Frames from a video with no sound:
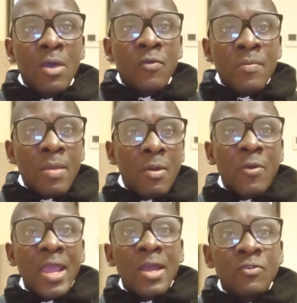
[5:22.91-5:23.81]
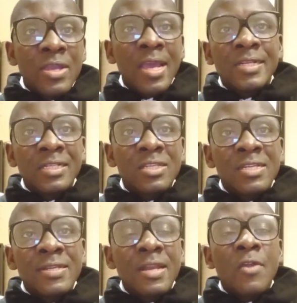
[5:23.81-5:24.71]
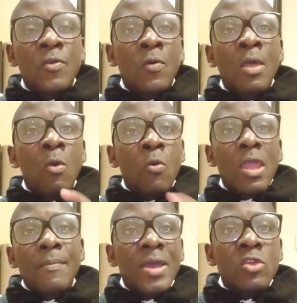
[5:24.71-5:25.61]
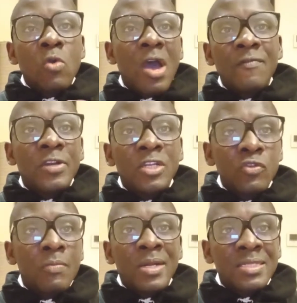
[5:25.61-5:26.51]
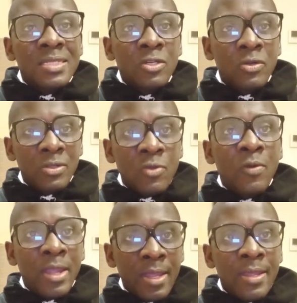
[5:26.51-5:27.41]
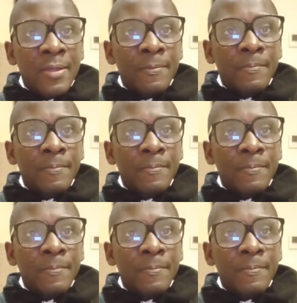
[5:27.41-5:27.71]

Remember, we are looking at a scenario whereby you have only 2 months in UAE.